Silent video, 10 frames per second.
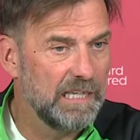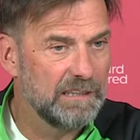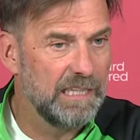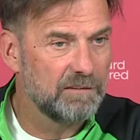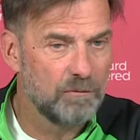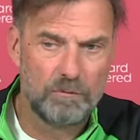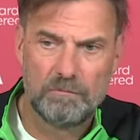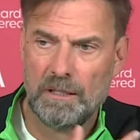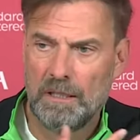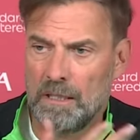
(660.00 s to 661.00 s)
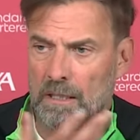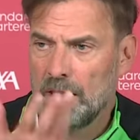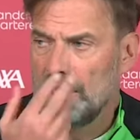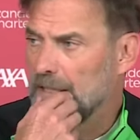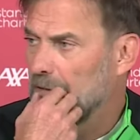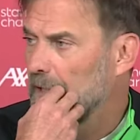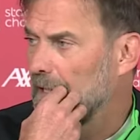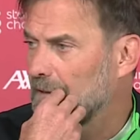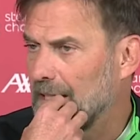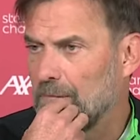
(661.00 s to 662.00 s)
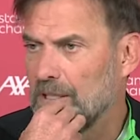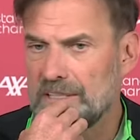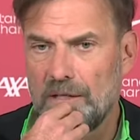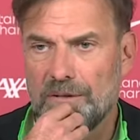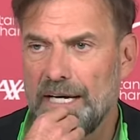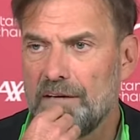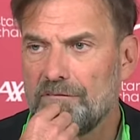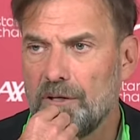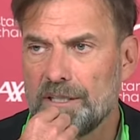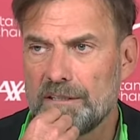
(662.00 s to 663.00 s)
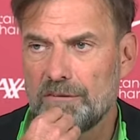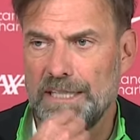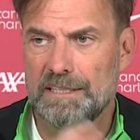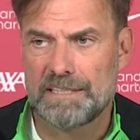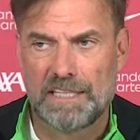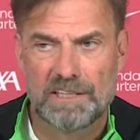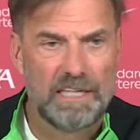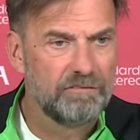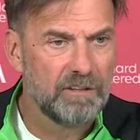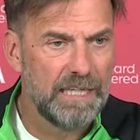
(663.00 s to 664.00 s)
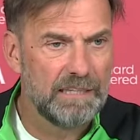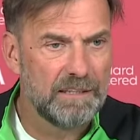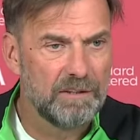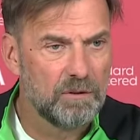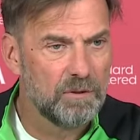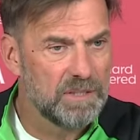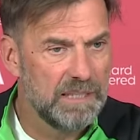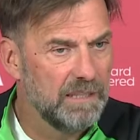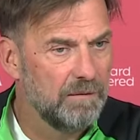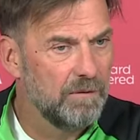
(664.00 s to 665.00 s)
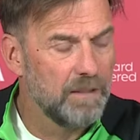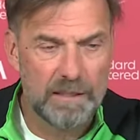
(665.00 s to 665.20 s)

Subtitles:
like that. I think we had cameras out there for the training session after that, and you could see